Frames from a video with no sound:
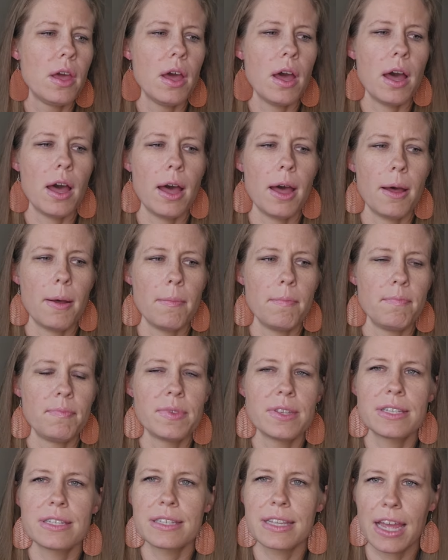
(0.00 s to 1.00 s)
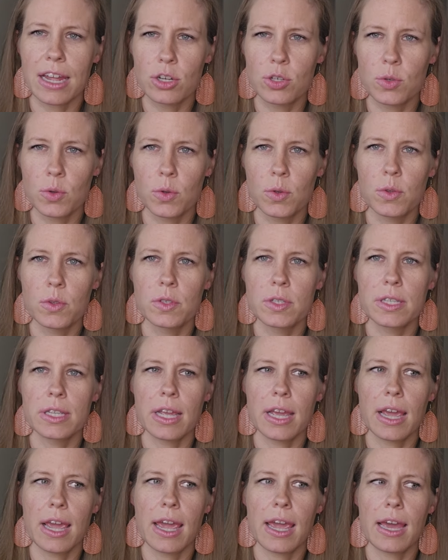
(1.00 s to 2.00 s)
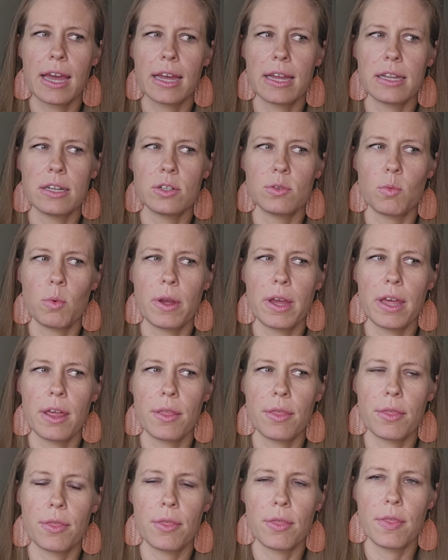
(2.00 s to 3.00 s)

um, schedules and with